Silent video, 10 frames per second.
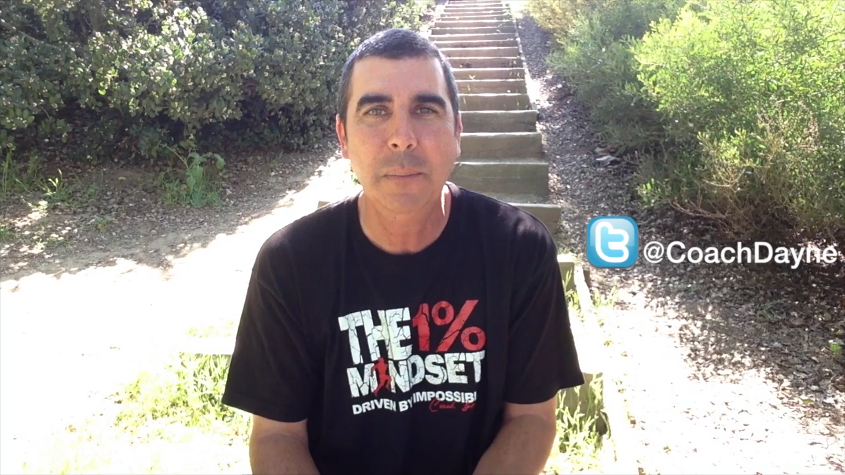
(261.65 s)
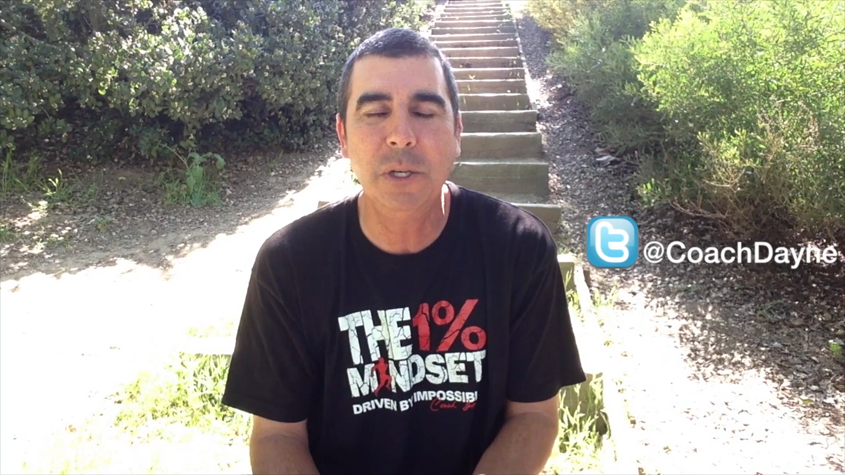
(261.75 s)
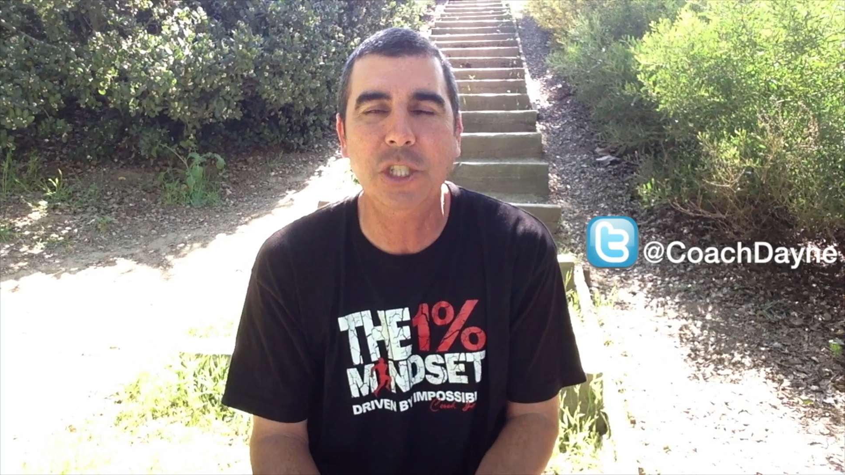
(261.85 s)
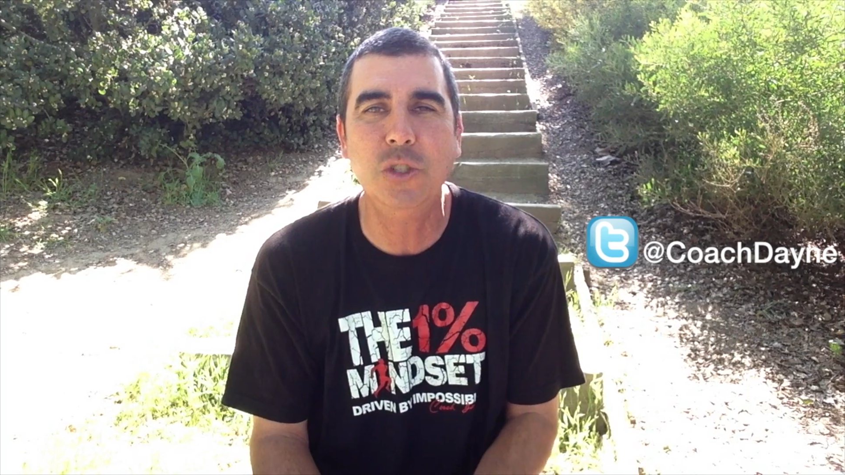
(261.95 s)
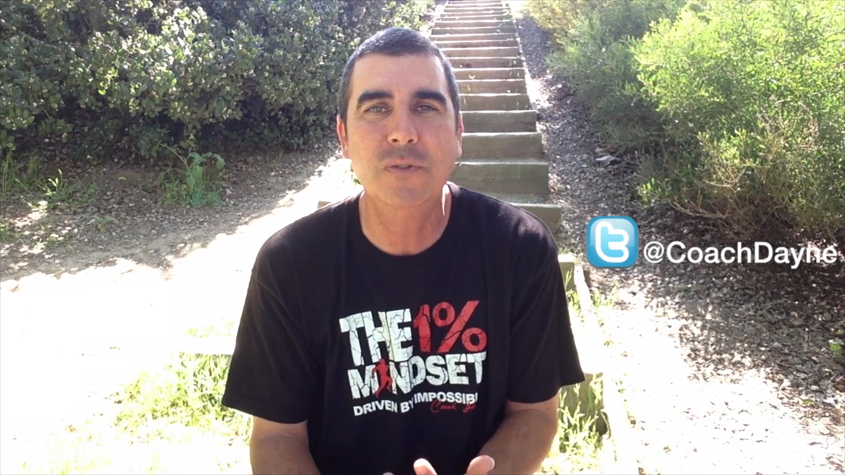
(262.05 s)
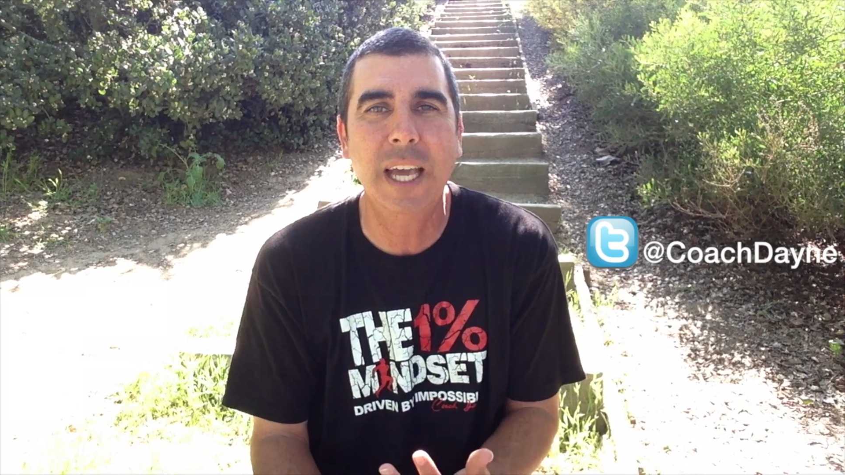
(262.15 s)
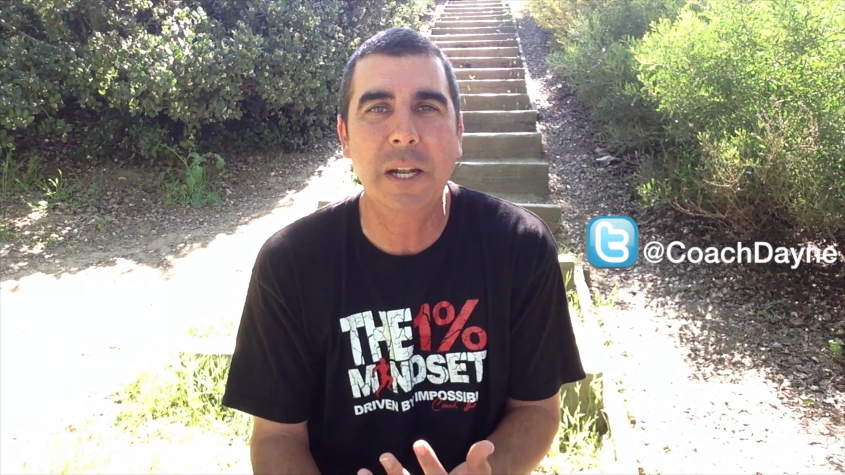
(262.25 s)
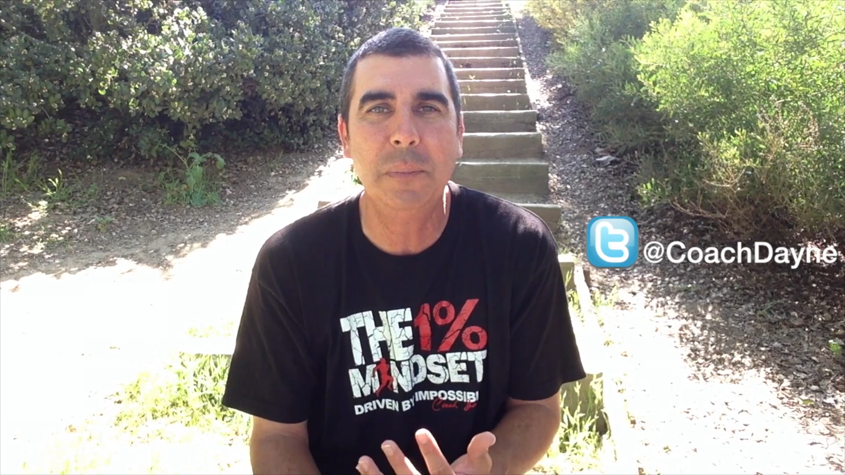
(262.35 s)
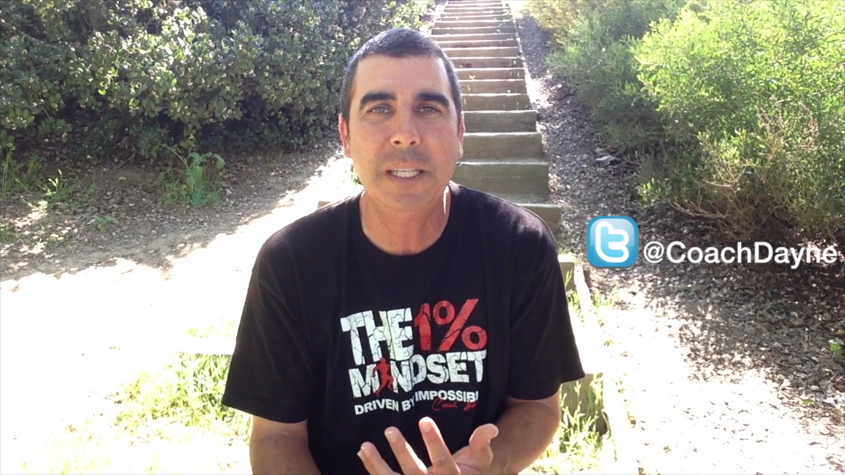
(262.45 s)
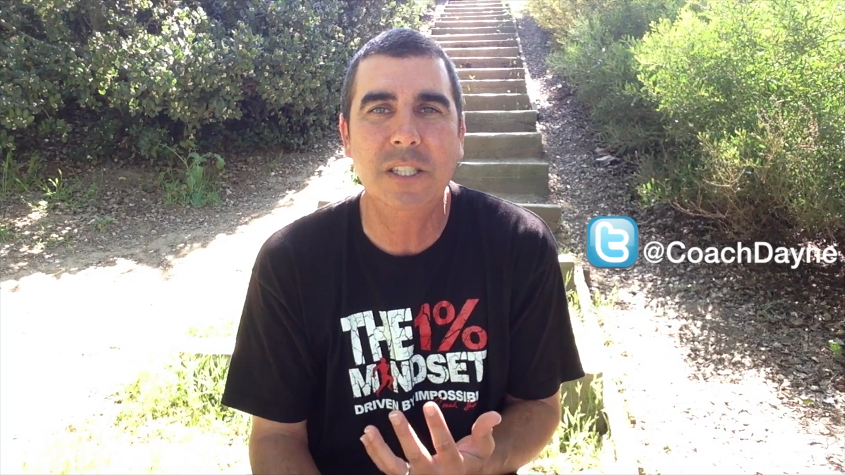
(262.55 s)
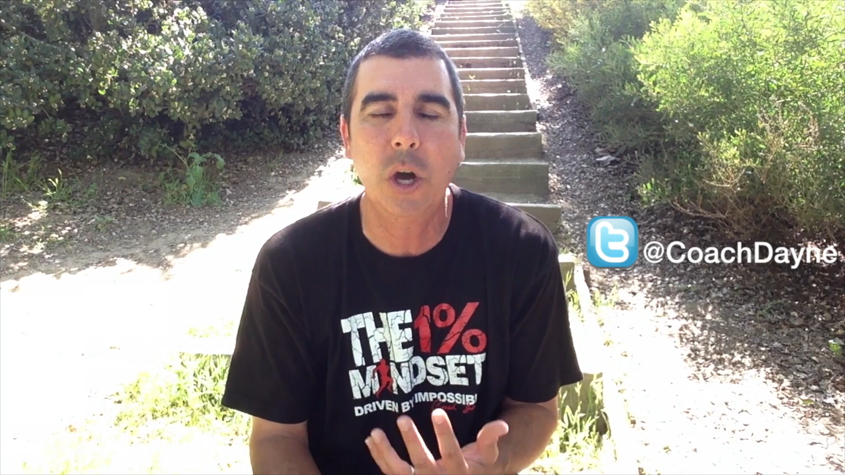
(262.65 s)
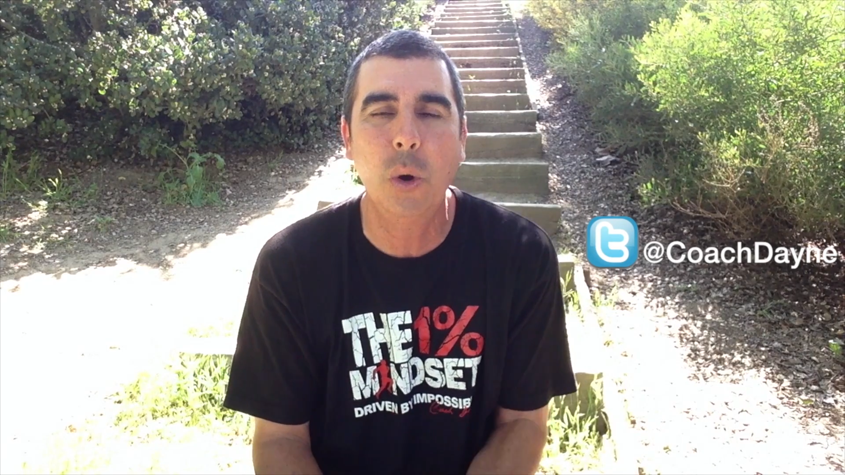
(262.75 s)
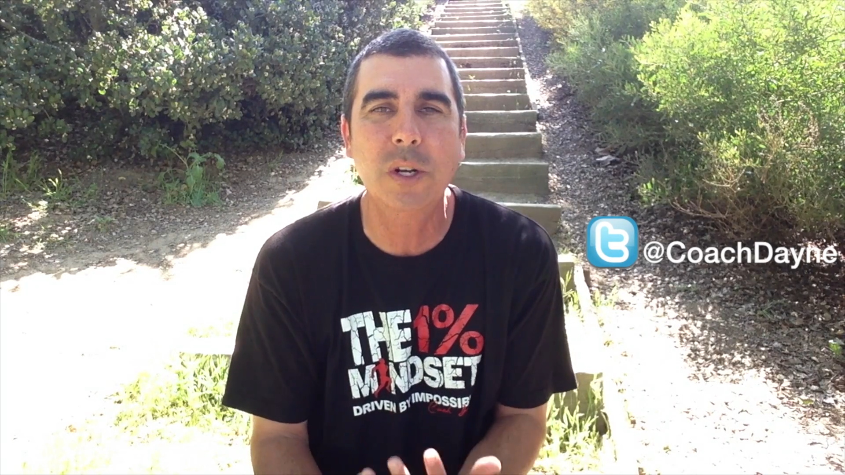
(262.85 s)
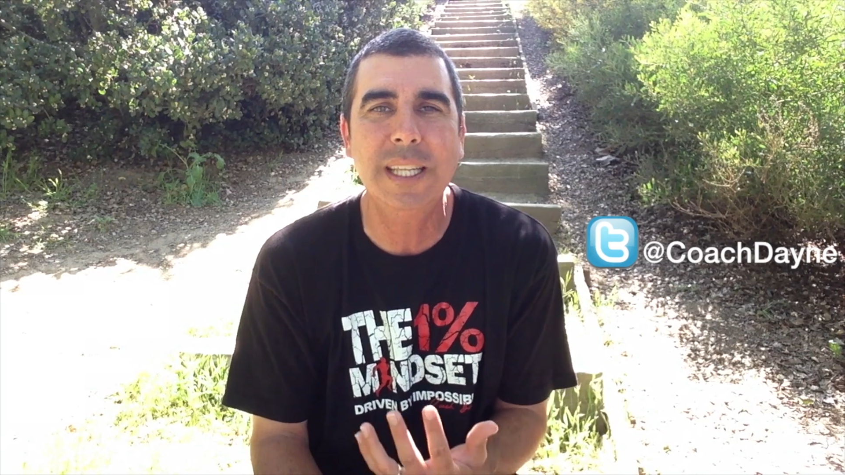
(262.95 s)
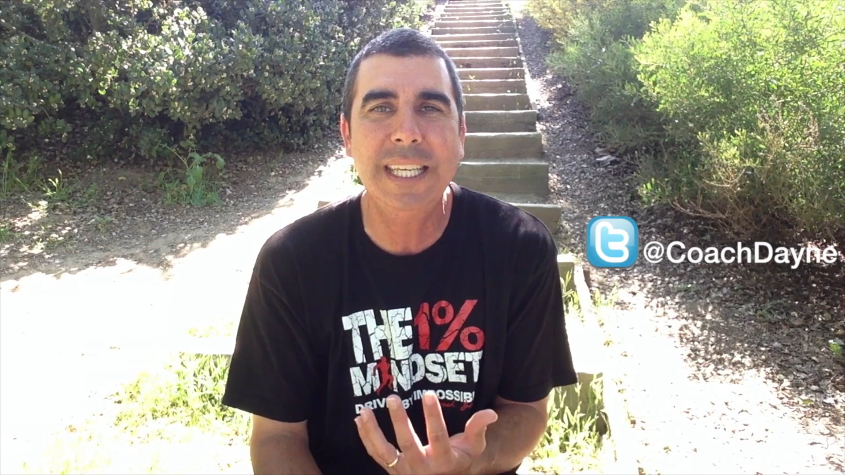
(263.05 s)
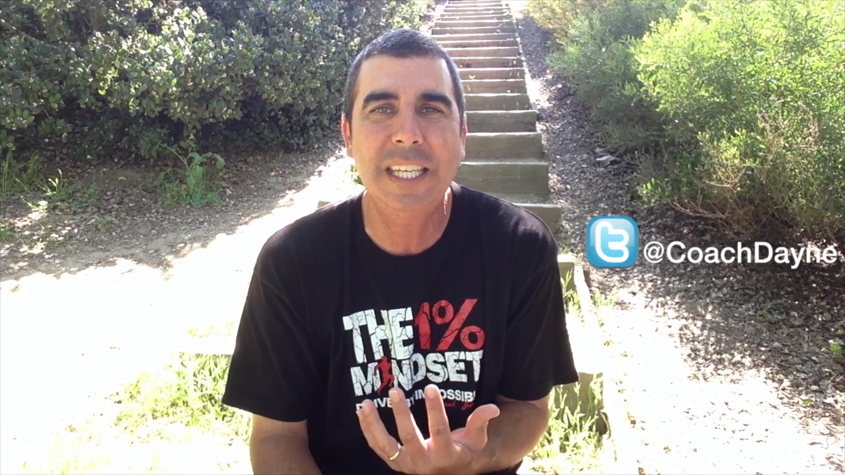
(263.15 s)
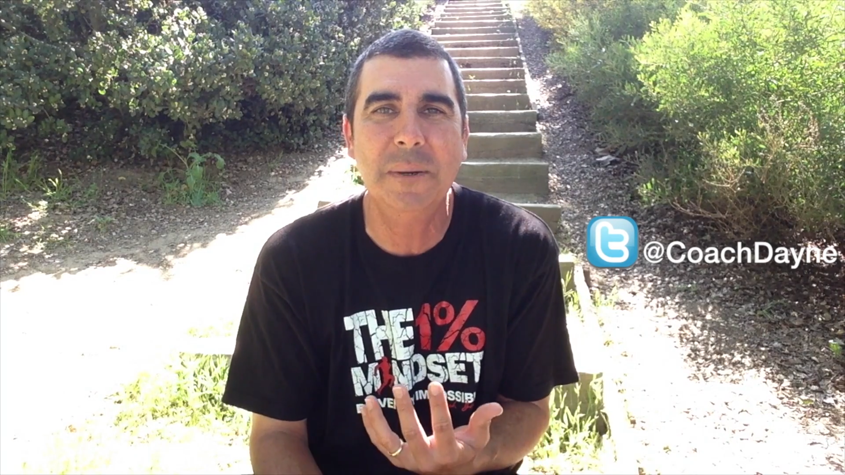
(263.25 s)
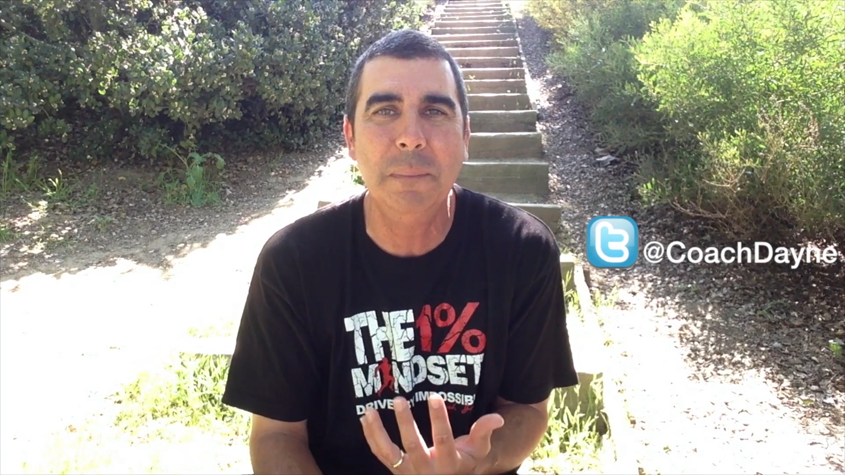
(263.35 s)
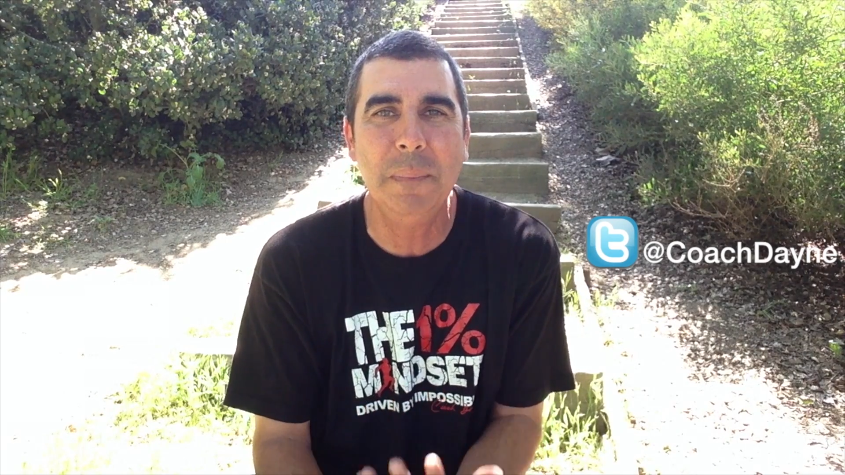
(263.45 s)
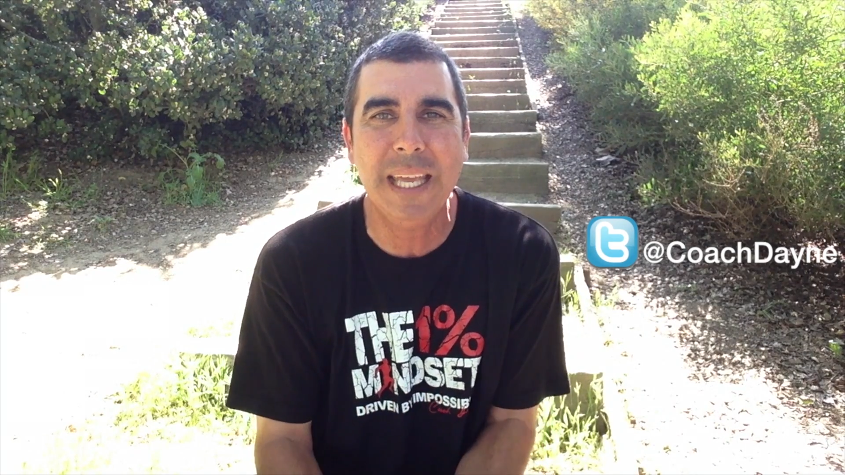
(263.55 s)
but you've got to be totally
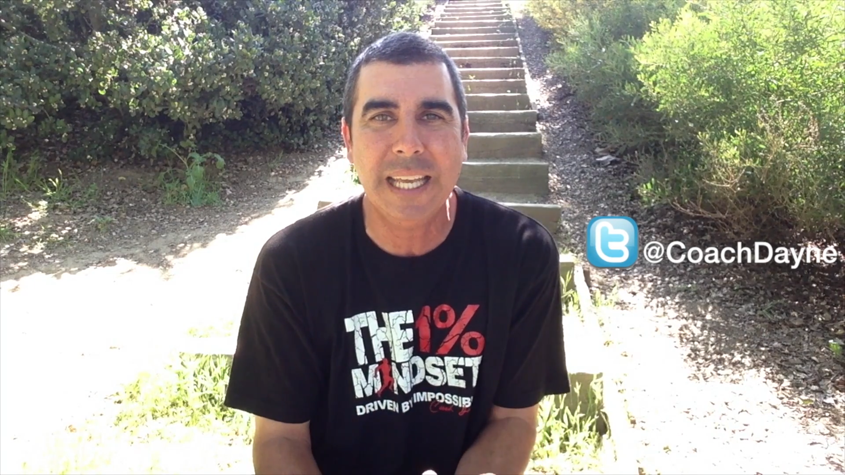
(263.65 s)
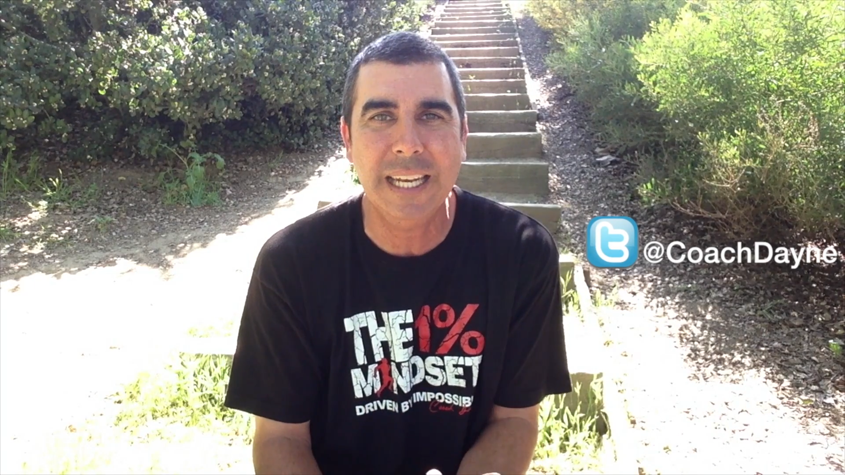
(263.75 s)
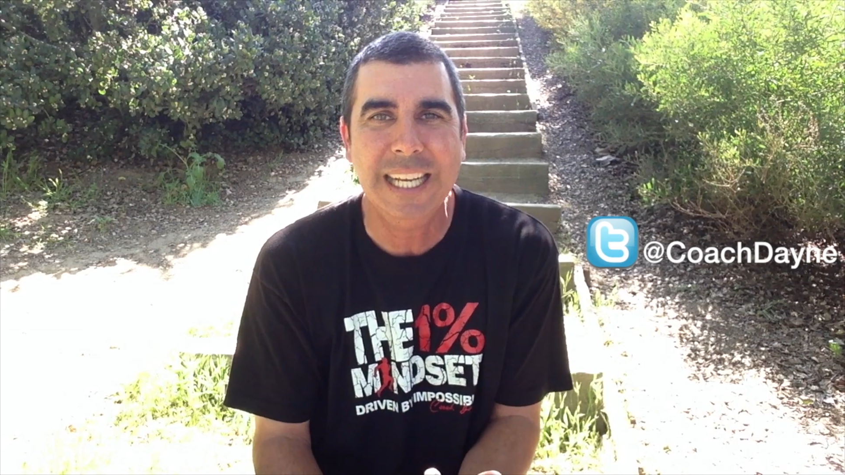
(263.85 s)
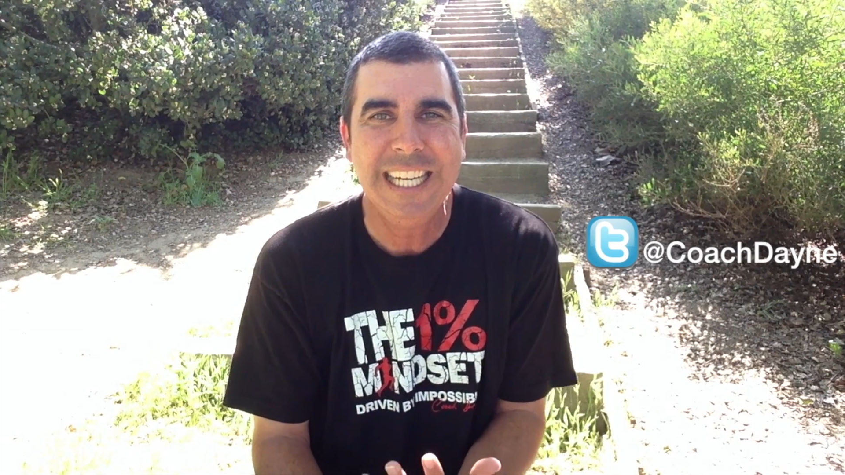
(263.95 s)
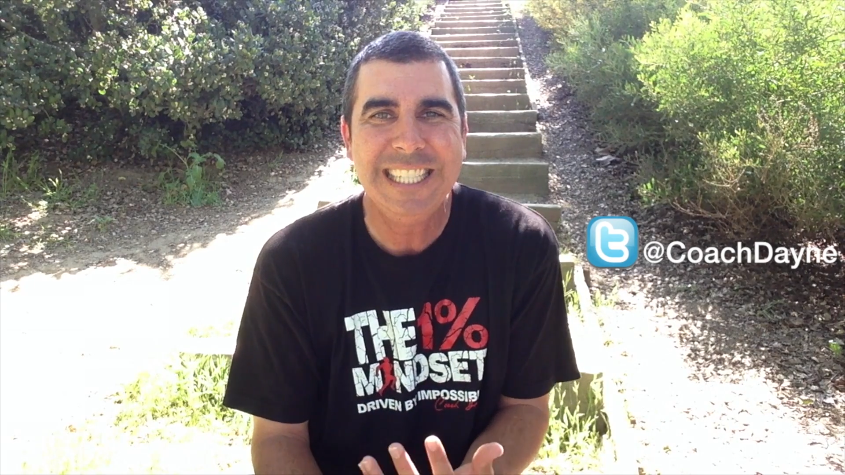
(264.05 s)
committed,